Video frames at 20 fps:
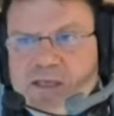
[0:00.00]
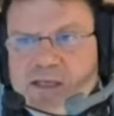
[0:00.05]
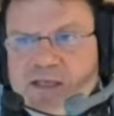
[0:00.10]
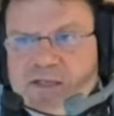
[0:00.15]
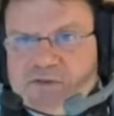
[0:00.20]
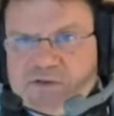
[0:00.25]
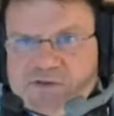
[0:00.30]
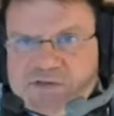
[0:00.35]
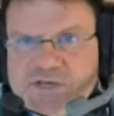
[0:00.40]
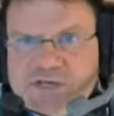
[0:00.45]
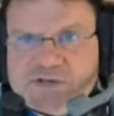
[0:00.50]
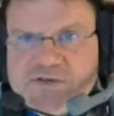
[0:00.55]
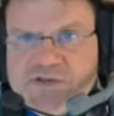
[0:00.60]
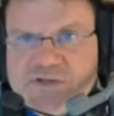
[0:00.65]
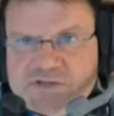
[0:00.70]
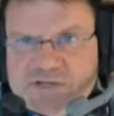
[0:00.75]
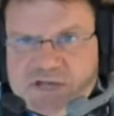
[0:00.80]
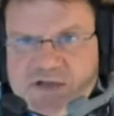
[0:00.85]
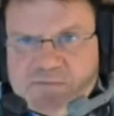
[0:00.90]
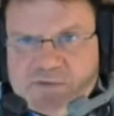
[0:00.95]
in the 6th
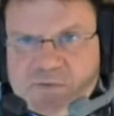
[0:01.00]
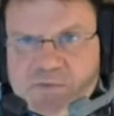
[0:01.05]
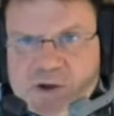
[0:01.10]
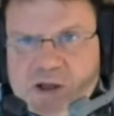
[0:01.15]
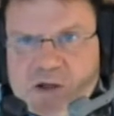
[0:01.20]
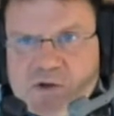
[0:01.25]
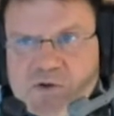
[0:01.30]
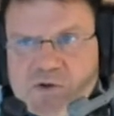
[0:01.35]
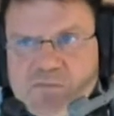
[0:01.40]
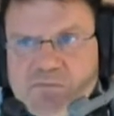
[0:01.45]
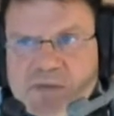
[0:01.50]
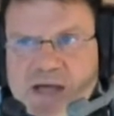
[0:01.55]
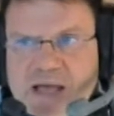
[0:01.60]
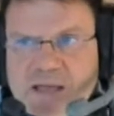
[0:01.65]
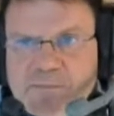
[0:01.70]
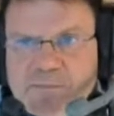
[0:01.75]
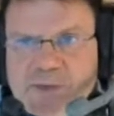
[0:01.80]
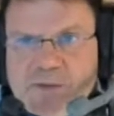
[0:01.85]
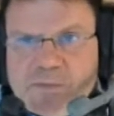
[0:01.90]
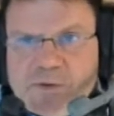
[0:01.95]
and 7th round, you
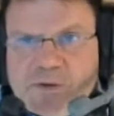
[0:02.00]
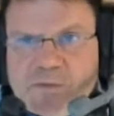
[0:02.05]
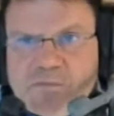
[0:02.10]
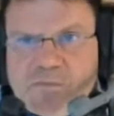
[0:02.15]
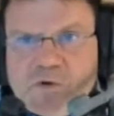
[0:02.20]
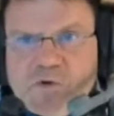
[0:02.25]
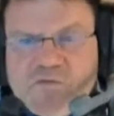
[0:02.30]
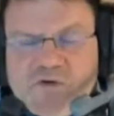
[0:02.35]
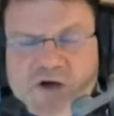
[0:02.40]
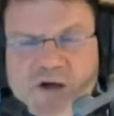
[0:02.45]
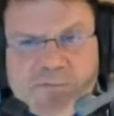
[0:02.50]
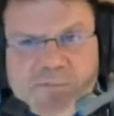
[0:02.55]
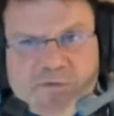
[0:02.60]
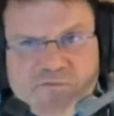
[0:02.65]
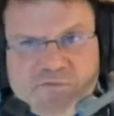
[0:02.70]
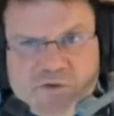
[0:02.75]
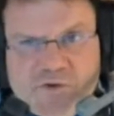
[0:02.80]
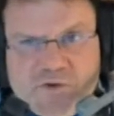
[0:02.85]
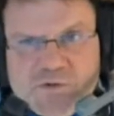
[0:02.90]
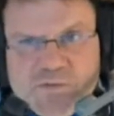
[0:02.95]
might be able to move up a
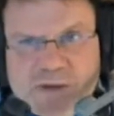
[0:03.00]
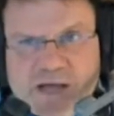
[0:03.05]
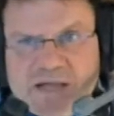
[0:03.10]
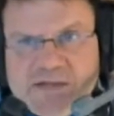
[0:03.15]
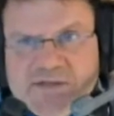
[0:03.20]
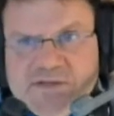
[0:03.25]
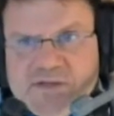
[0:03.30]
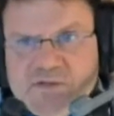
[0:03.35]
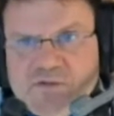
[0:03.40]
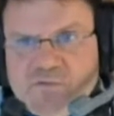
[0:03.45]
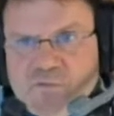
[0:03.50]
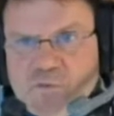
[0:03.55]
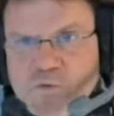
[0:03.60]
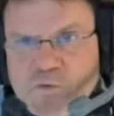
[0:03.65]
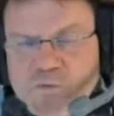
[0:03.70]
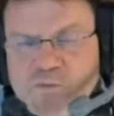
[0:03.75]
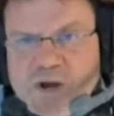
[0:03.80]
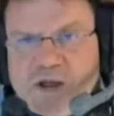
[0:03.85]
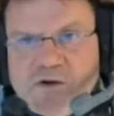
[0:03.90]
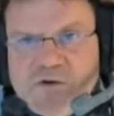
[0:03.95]
few spots in the
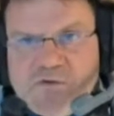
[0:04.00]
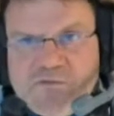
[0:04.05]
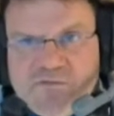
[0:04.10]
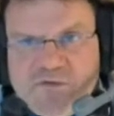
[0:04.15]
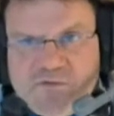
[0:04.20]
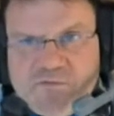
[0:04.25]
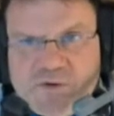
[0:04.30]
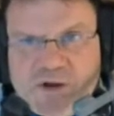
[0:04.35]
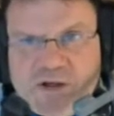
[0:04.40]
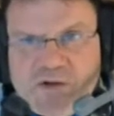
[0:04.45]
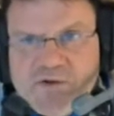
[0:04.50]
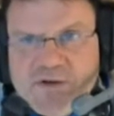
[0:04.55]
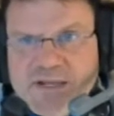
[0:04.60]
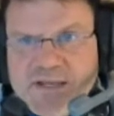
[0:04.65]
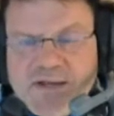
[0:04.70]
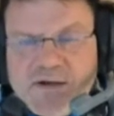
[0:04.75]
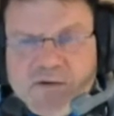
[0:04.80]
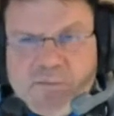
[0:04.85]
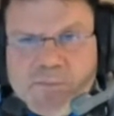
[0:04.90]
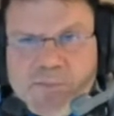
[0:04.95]
4th round or 5th round to
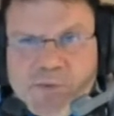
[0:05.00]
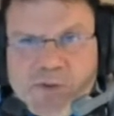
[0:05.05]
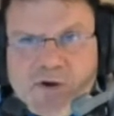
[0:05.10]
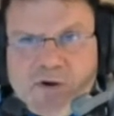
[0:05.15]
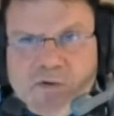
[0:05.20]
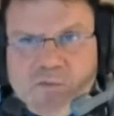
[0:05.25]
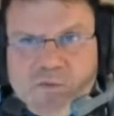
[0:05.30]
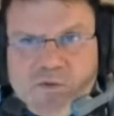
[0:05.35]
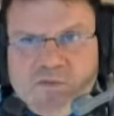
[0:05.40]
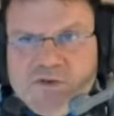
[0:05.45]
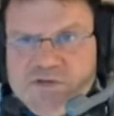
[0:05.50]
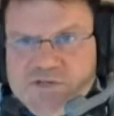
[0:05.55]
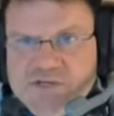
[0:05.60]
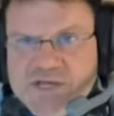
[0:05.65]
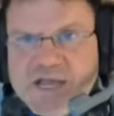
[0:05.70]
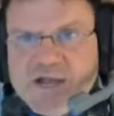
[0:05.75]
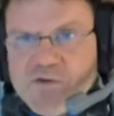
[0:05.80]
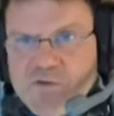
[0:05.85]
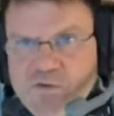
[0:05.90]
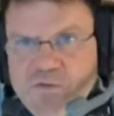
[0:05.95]
get a player with a
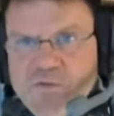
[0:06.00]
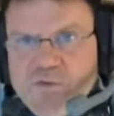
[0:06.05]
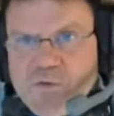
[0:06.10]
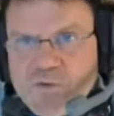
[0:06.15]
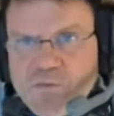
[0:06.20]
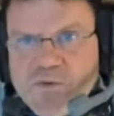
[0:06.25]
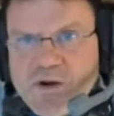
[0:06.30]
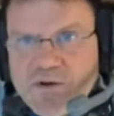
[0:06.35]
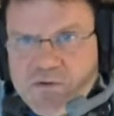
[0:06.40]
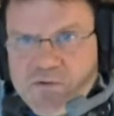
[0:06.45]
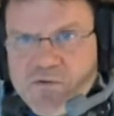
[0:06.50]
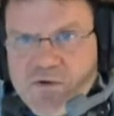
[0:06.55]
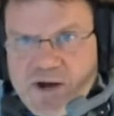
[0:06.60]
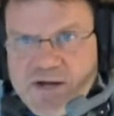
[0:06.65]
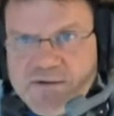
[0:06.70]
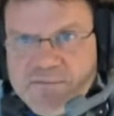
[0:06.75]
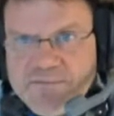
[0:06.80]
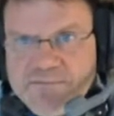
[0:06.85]
2nd or 3rd round grade.